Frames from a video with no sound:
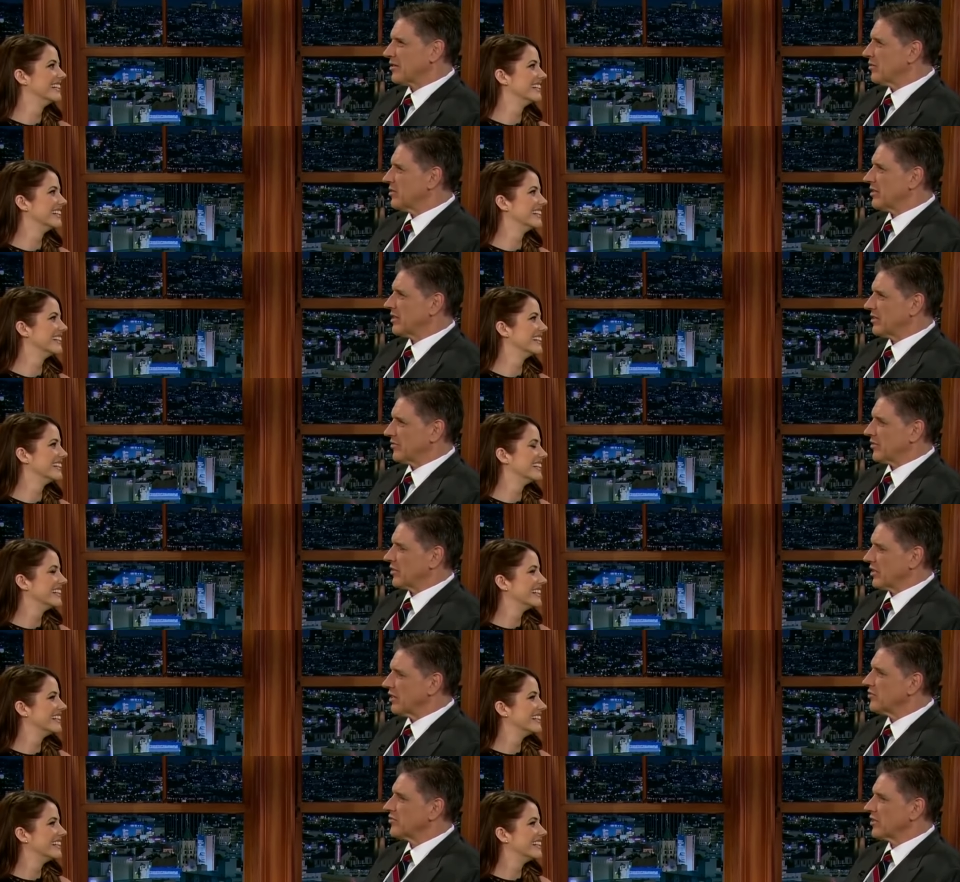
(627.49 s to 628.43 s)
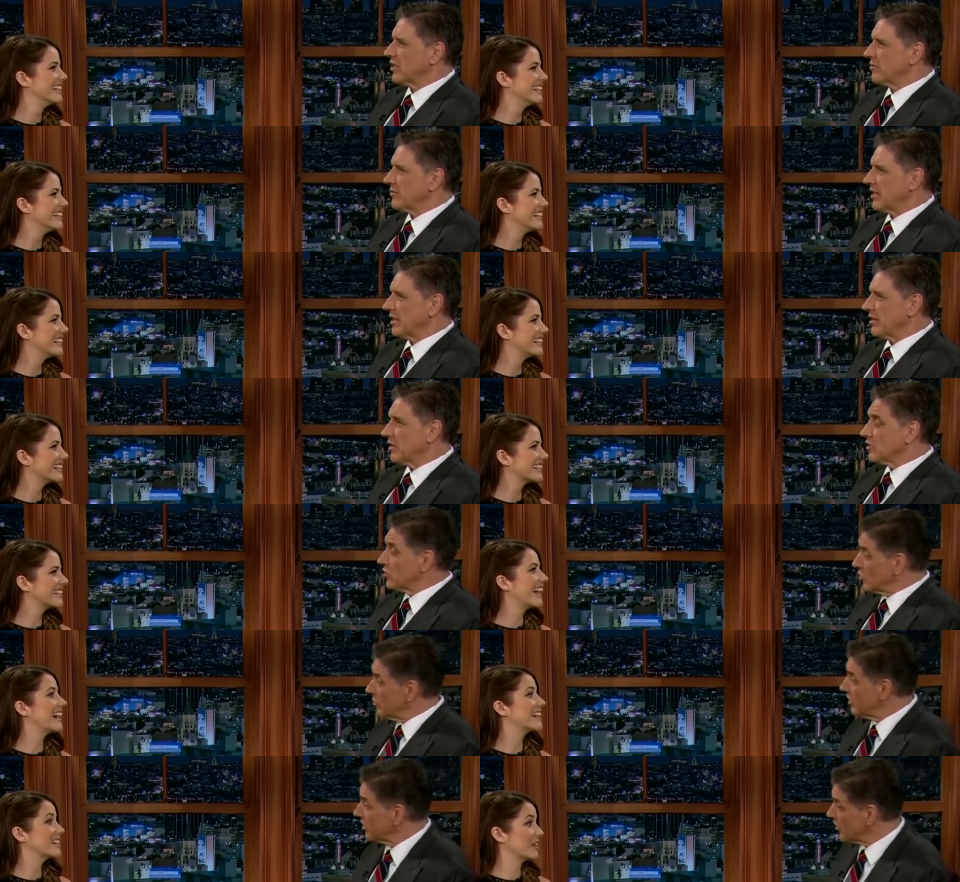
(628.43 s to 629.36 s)
Speaker 1: like going to a different country up there.
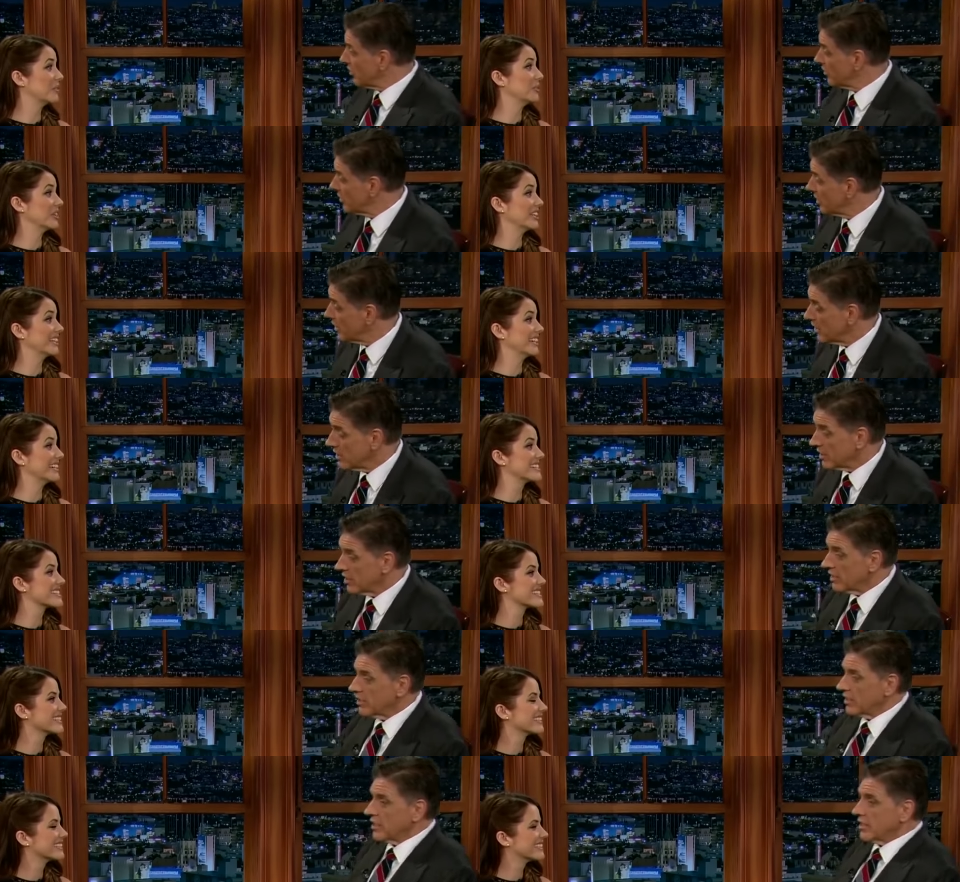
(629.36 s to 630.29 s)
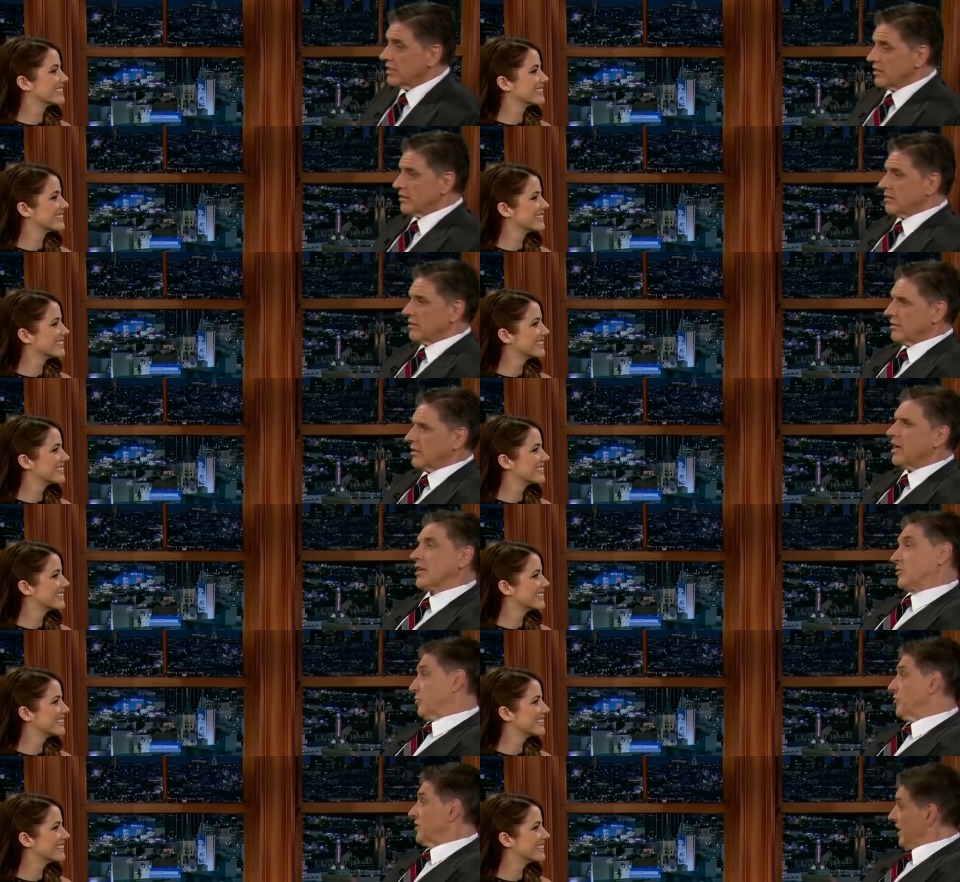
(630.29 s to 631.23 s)
Speaker 2: Do yeah, it really is.
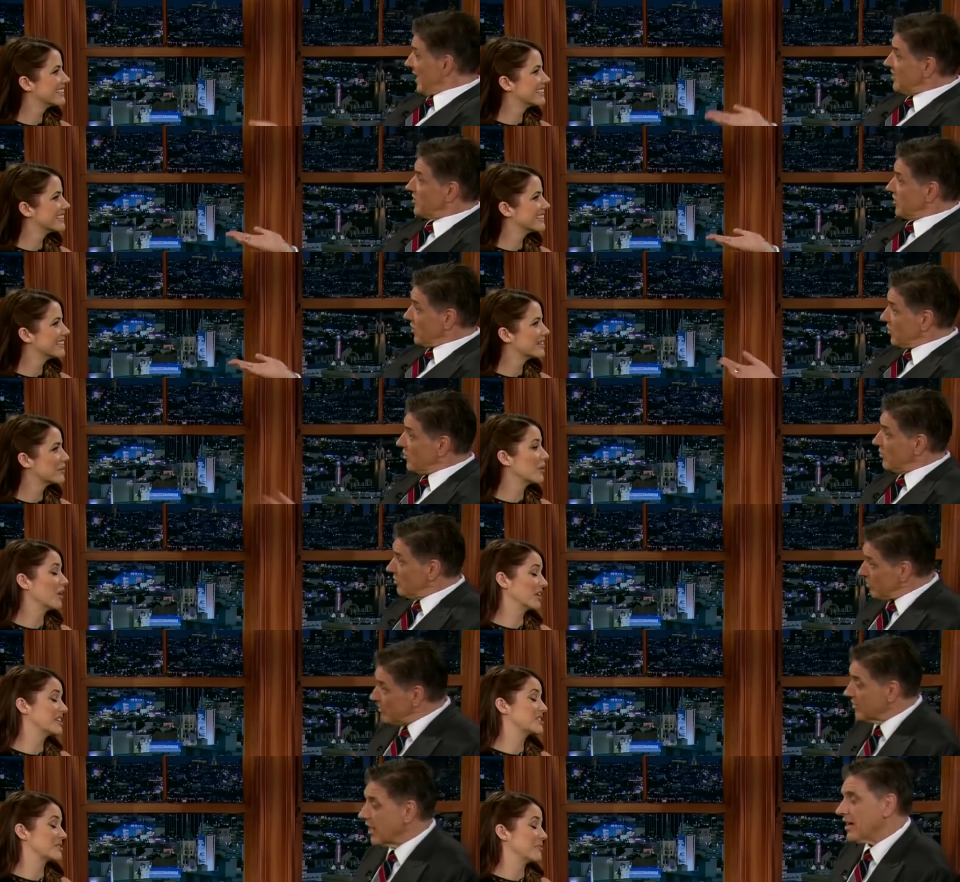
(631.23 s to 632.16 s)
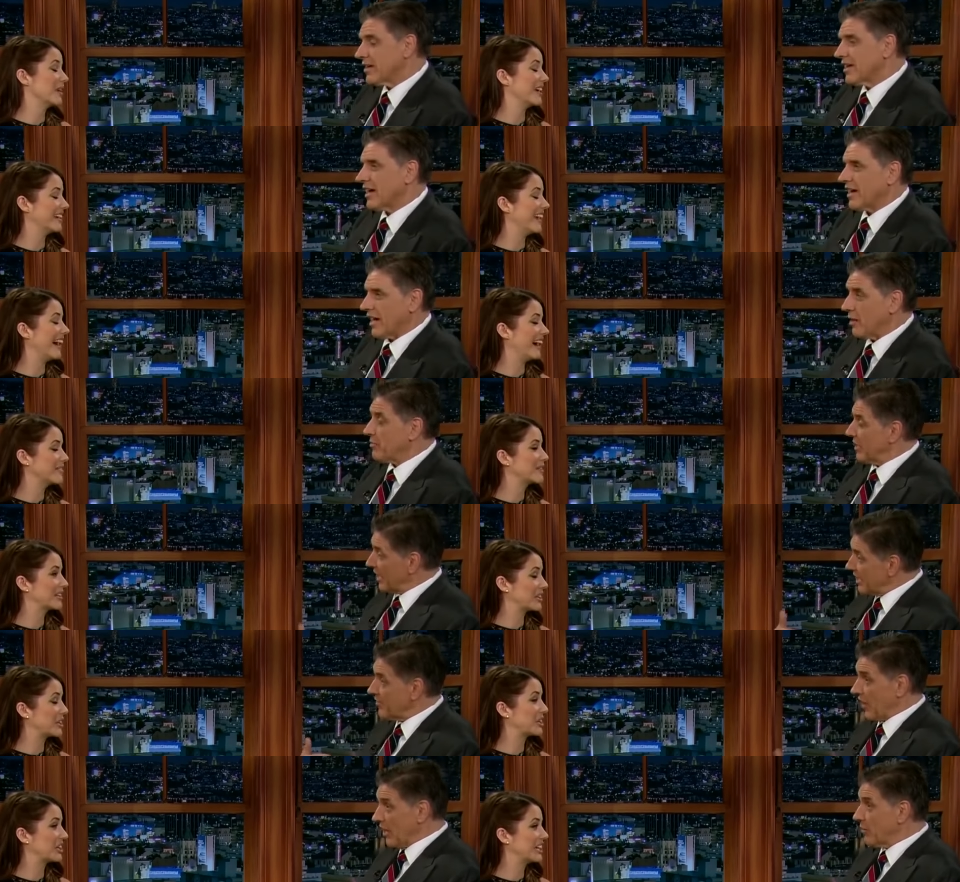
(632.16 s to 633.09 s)
Speaker 1: I suppose it is to you. Well, it's right, me, yeah. yeah. I'd
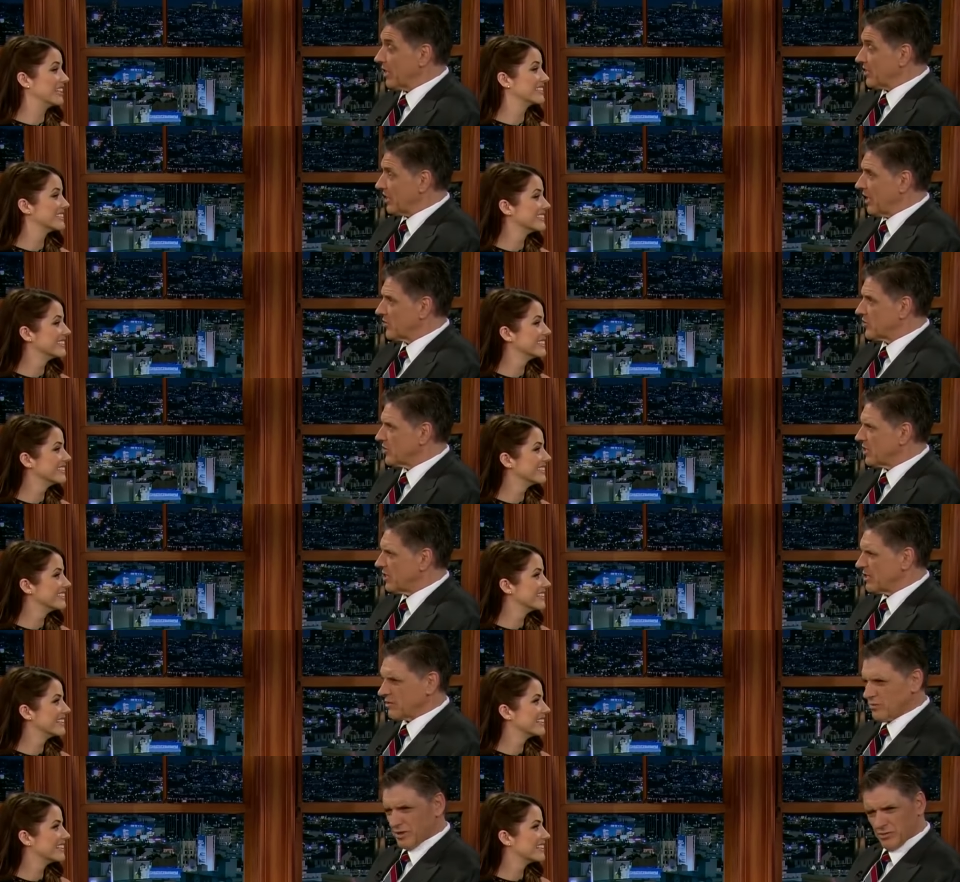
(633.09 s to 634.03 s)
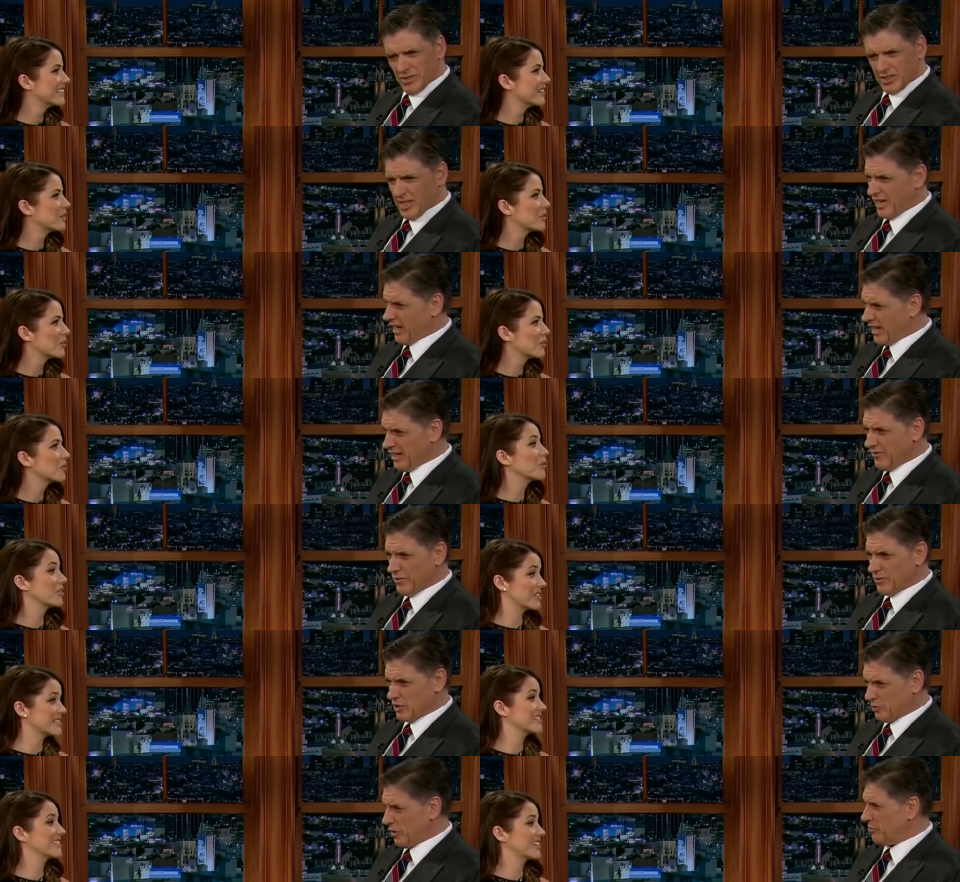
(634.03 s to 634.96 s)
be like clearly. if I went to Argentina and went, what the hell?
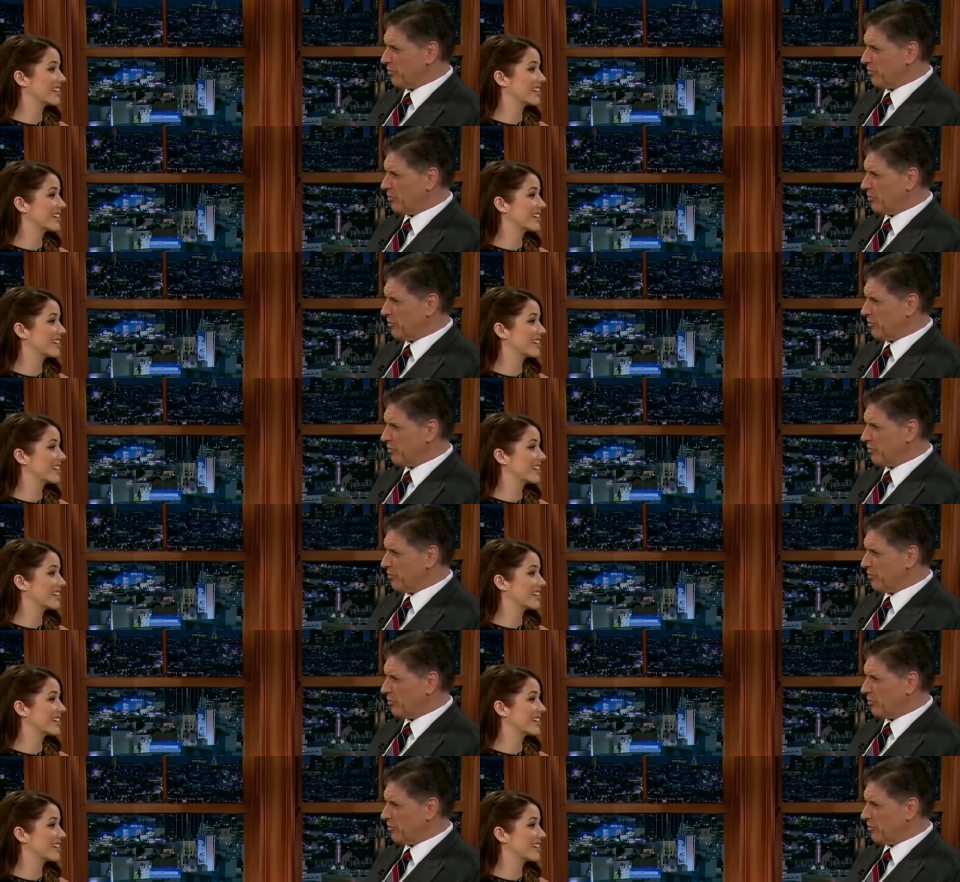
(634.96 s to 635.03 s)
Everyone's